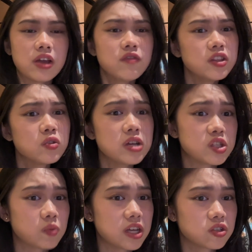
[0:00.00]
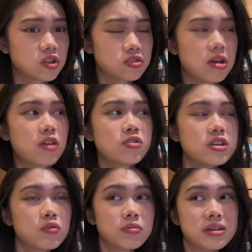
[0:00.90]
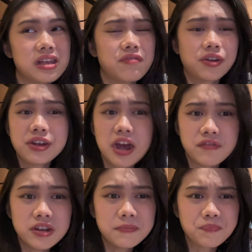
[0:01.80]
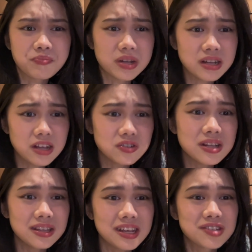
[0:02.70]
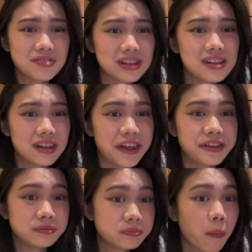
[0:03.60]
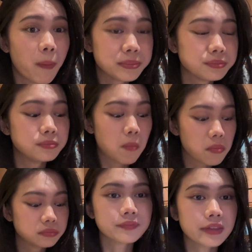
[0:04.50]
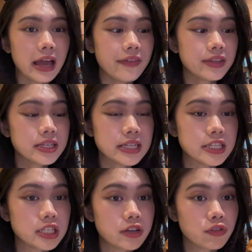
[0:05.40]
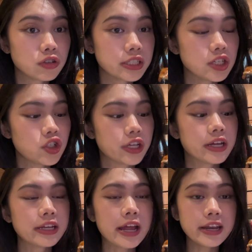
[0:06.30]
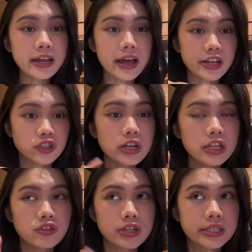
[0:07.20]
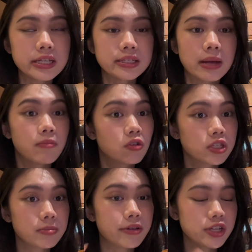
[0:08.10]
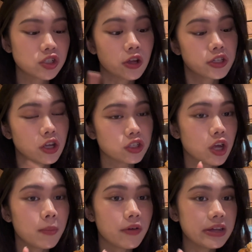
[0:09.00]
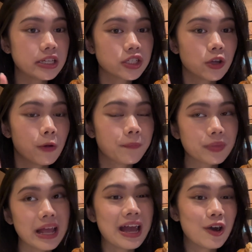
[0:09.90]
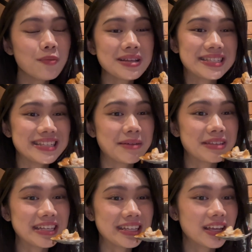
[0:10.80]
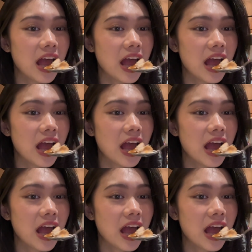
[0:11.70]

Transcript: Even though it's white sauce, I thought it would be like very heavy, but it actually tastes really light. And this is the roasted chicken, and then I actually drizzled some rosemary sauce on top of it, so I hope it's yummy.